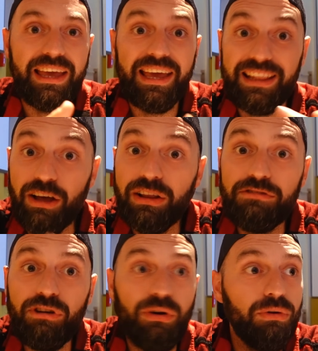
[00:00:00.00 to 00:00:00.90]
In the Olive
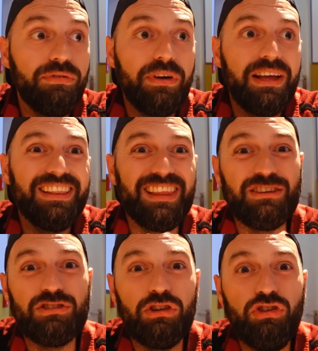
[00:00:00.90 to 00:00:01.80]
Grove,
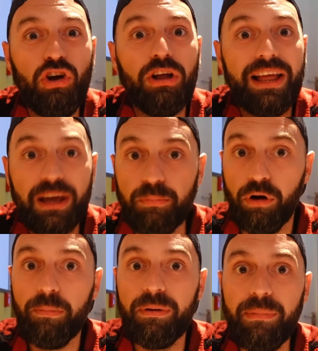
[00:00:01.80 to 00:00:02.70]
there's not like a
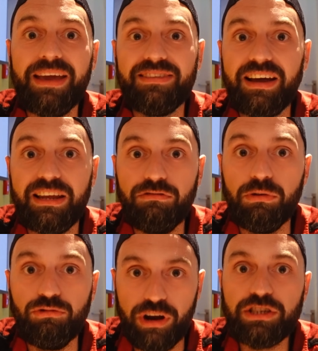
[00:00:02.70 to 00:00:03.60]
proper main dining
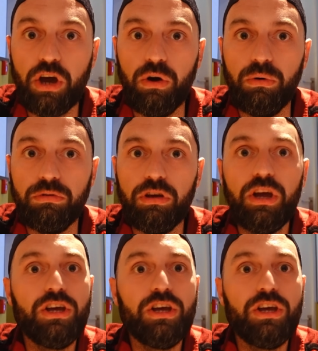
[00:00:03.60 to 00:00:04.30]
room dress code.